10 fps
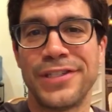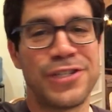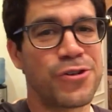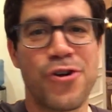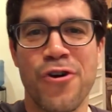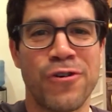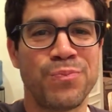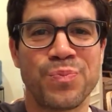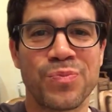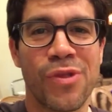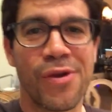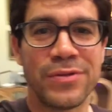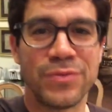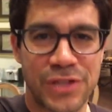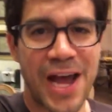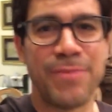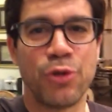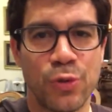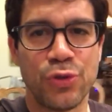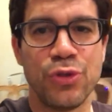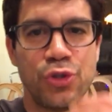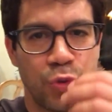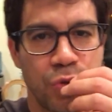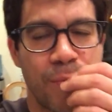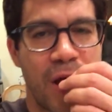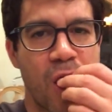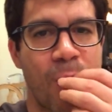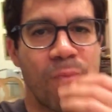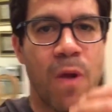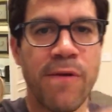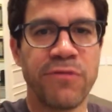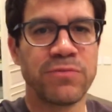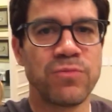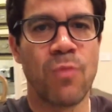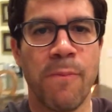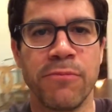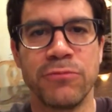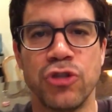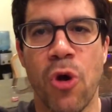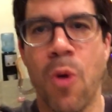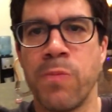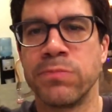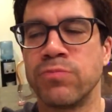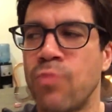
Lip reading: they don't call. Time told you the truth about them. So,